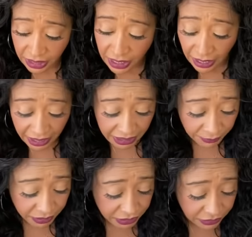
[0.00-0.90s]
I
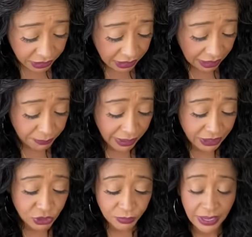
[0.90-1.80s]
am including a
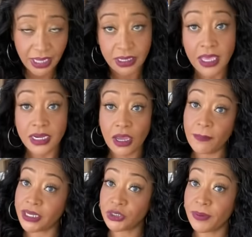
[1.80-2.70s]
mantra Band. Now,
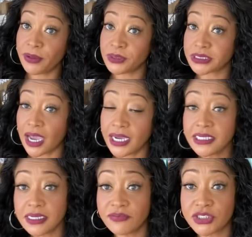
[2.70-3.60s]
Mantra Band was kind
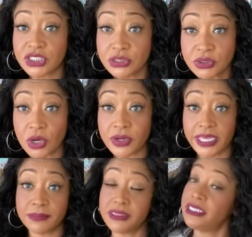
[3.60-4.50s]
enough to
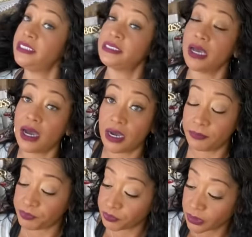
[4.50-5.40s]
donate these
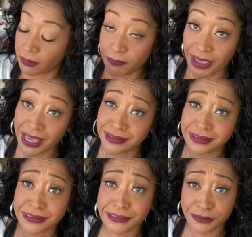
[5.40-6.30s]
um,
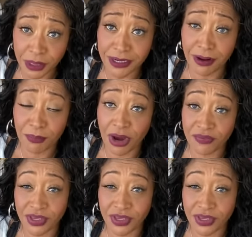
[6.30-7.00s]
bands to my nonprofit.